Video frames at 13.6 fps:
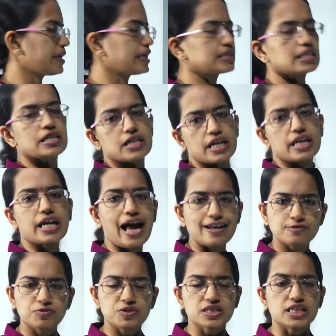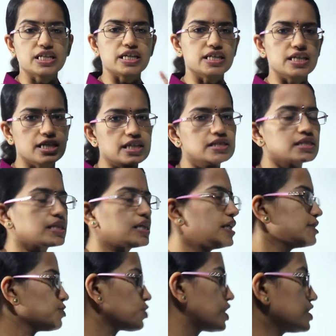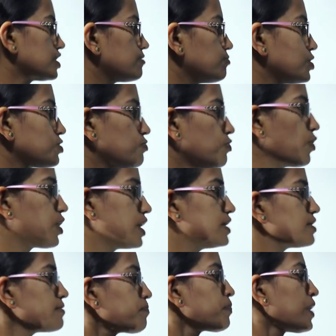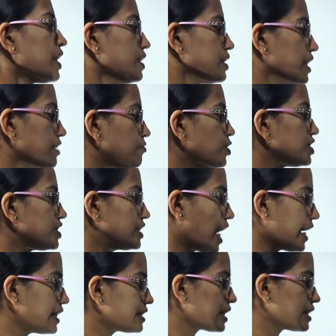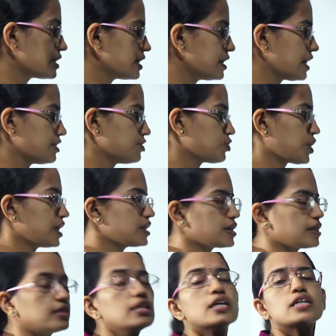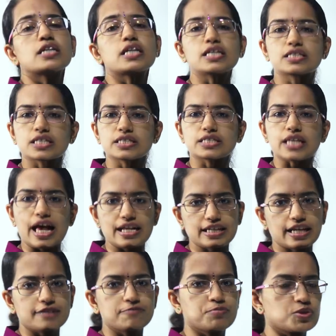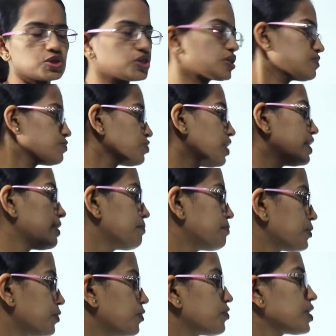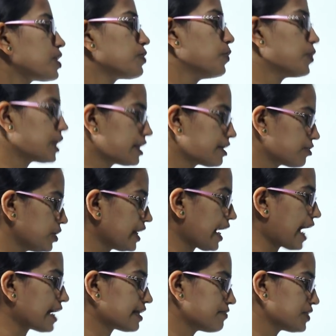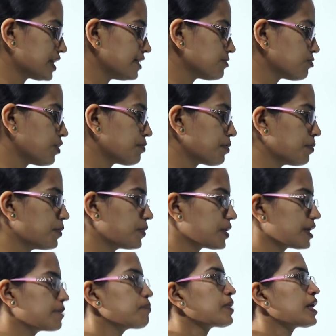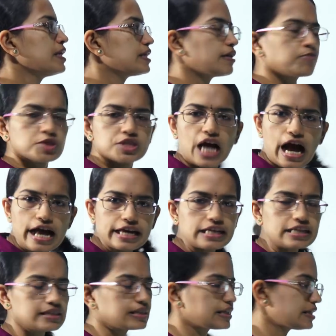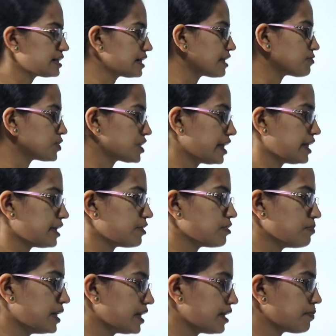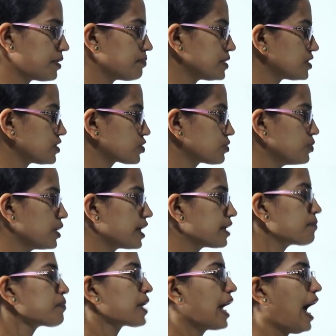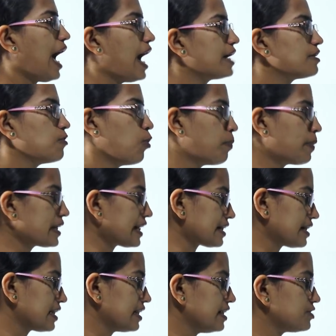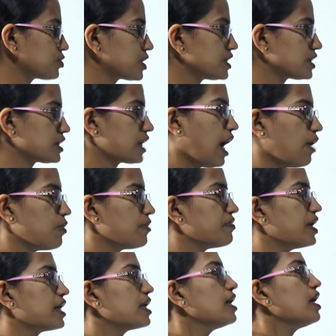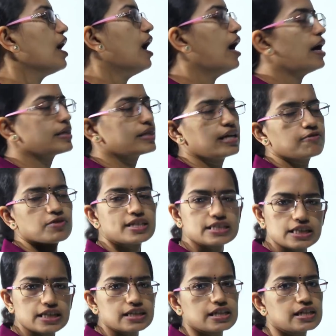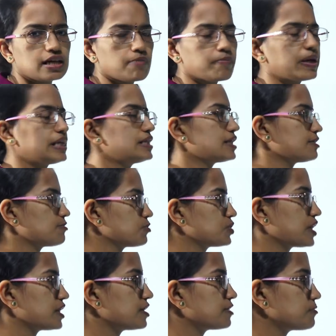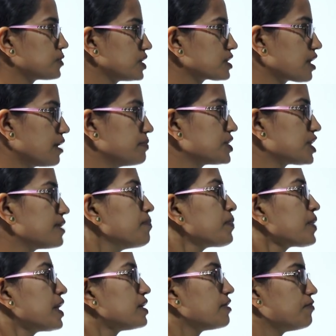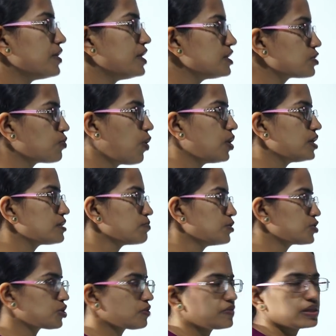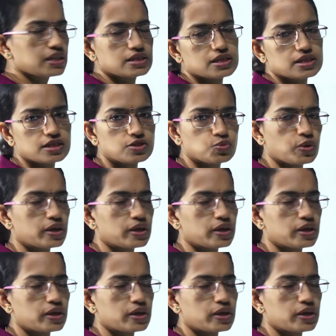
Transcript: based learning as we said agricultural education was focused. There was child centered education Teachers' salary and positions were improved, co-curricular activities were promoted, there was higher stress that was laid on multipurpose schooling and open technical education. However, uh, there were certain demerits associated to this commission. The first was most of the suggestions